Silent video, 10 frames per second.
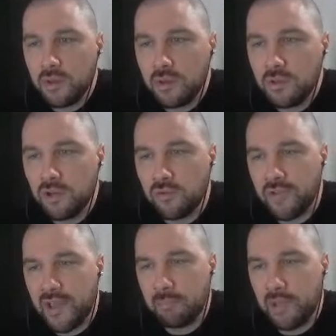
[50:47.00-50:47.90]
your
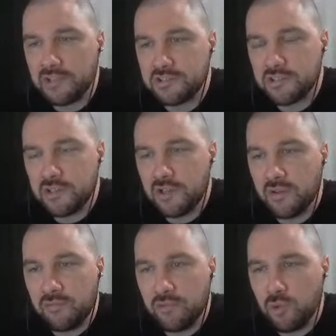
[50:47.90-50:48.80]
fan base,
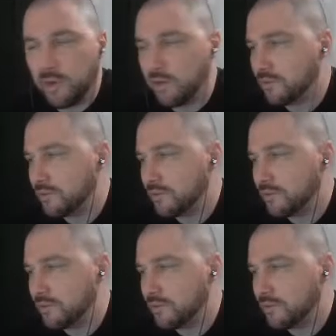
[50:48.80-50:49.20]
if you will.